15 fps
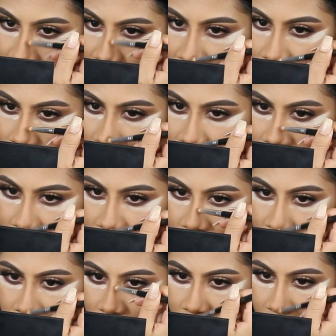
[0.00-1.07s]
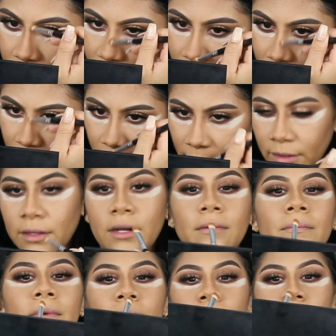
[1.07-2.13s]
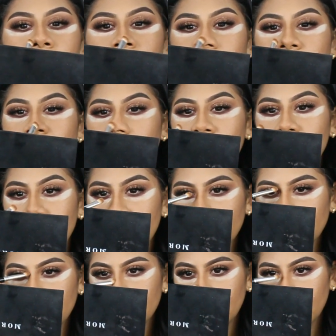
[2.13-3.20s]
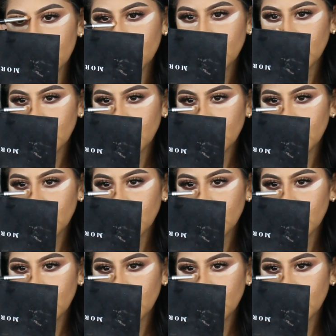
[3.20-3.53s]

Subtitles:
I do have this new one by Rihanna that I've been wanting to try out, so